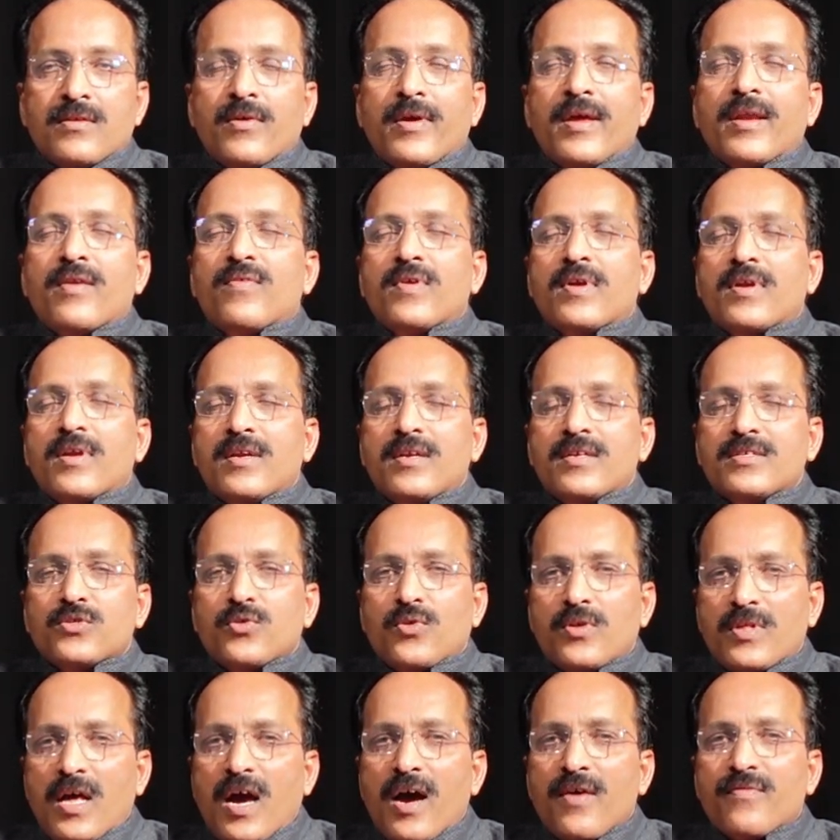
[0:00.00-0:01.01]
No, L110 is
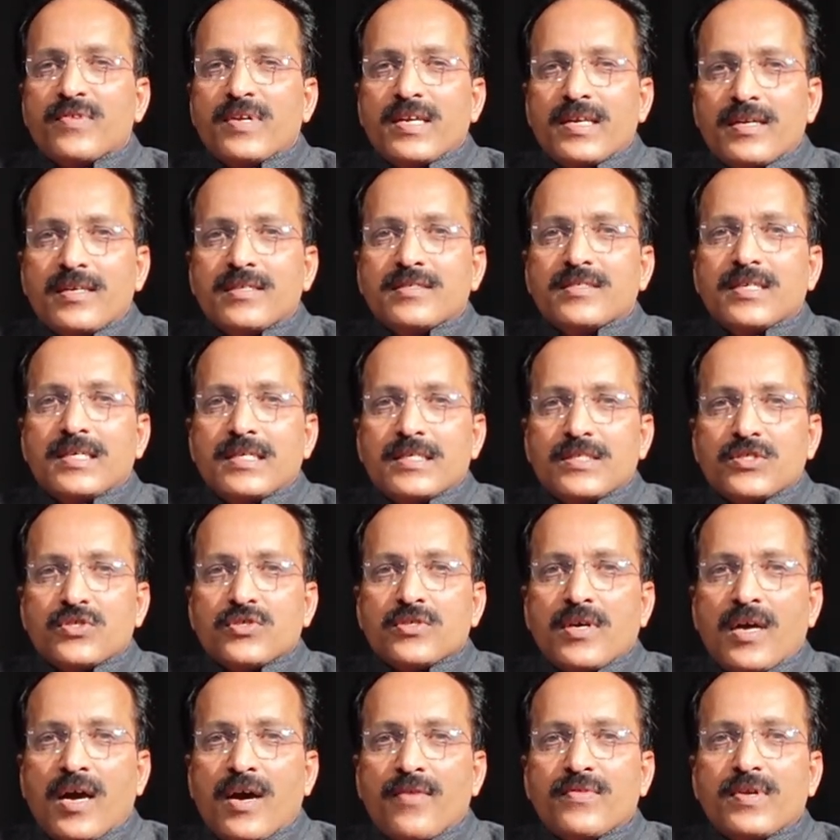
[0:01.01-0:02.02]
only the aft-end change.
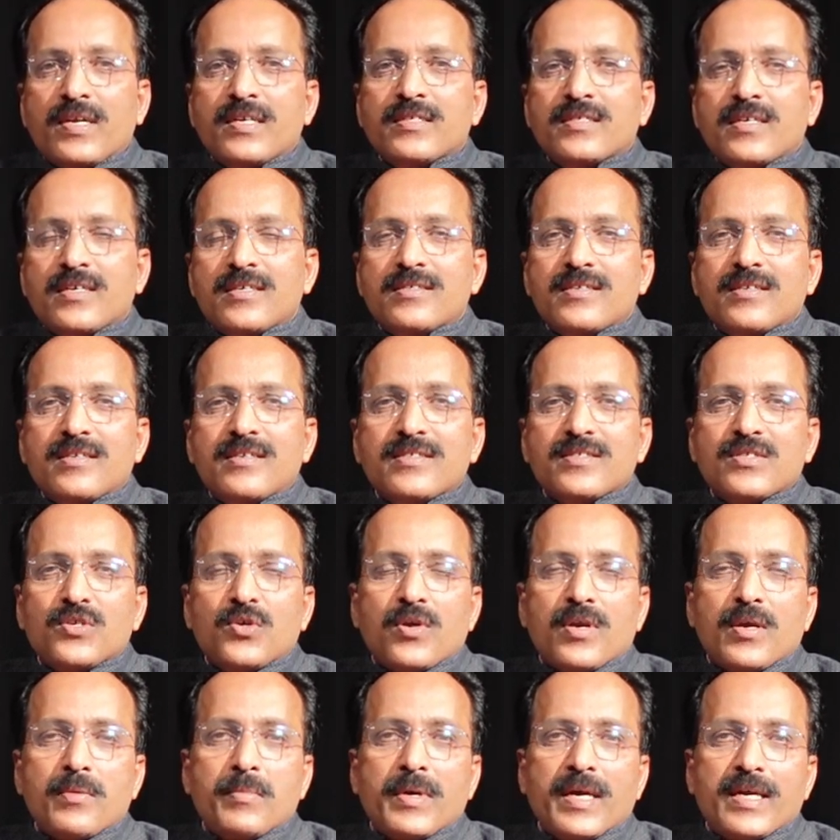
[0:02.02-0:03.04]
Aft-end change, it is
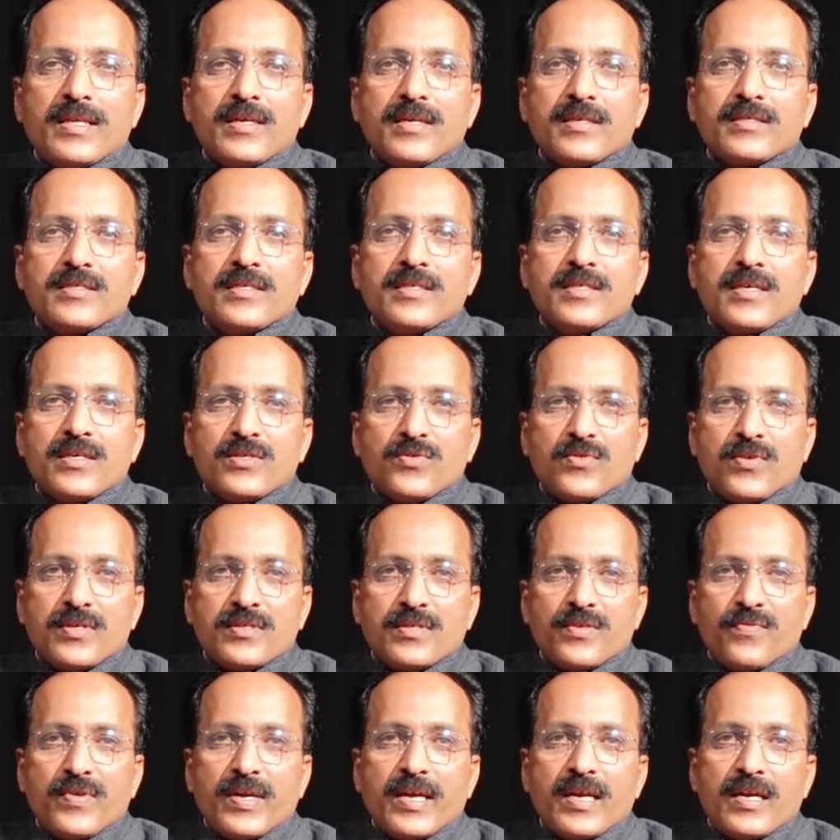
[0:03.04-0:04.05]
not a major change as far as
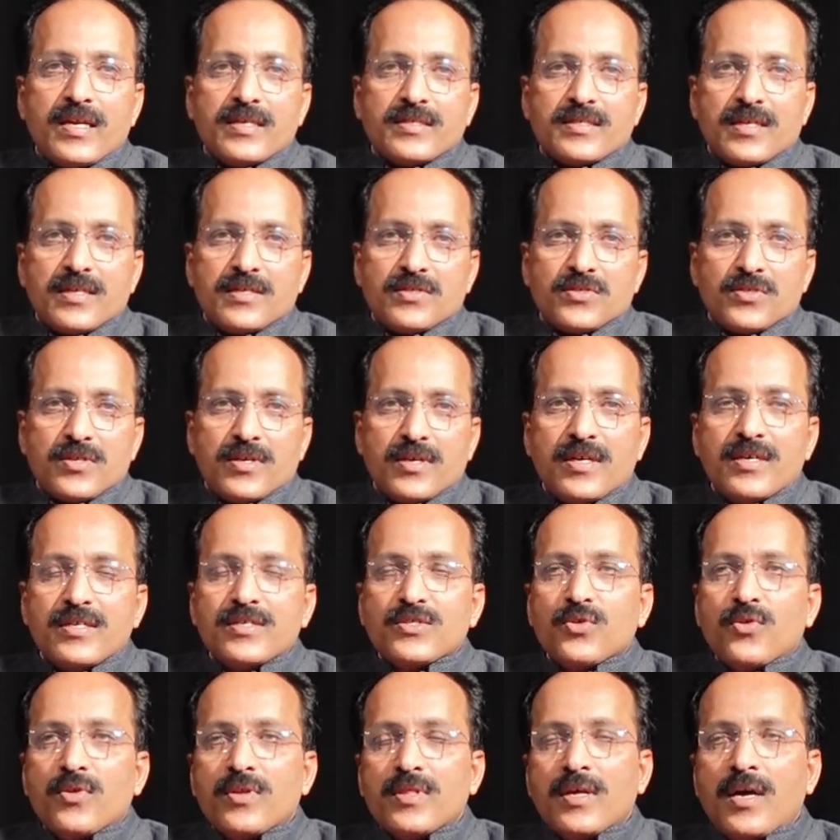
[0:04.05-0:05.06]
the vehicle is concerned.
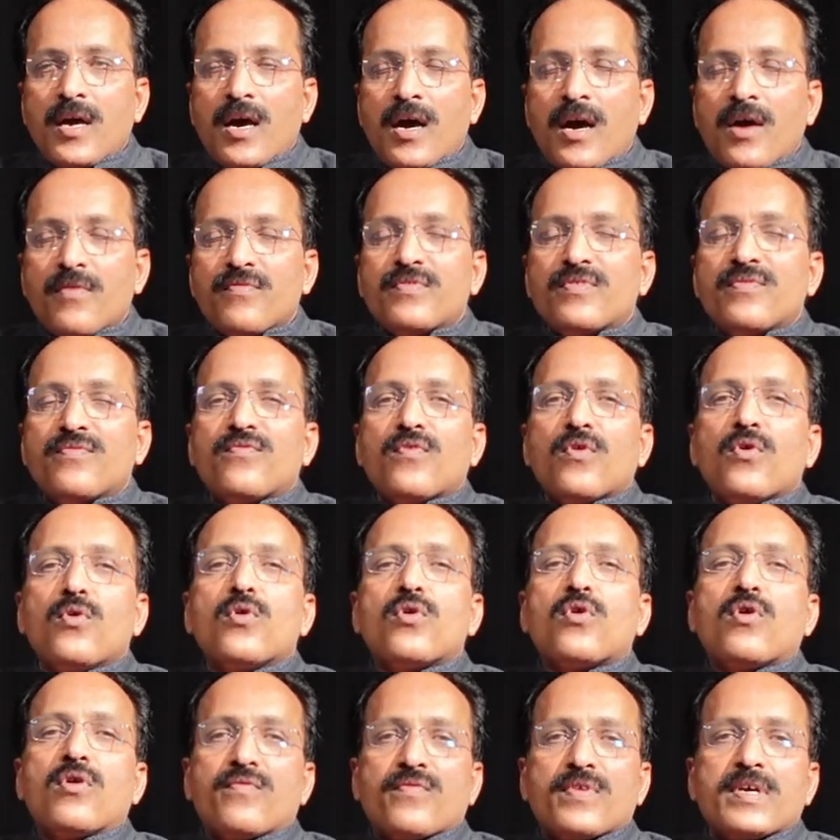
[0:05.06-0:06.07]
It's only the aft flow
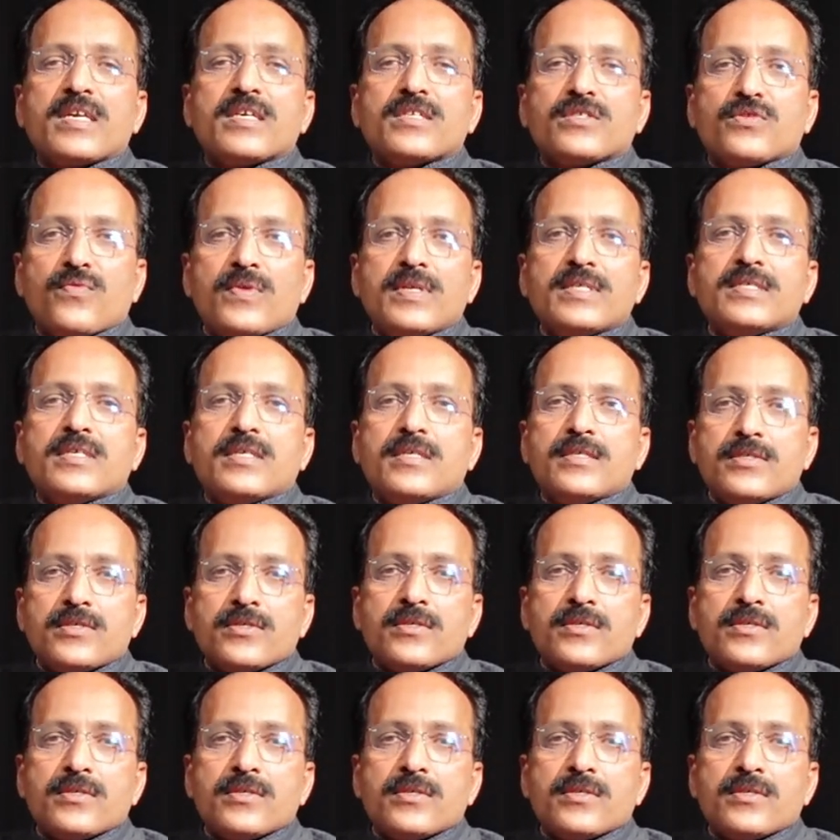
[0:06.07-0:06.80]
configuration will change.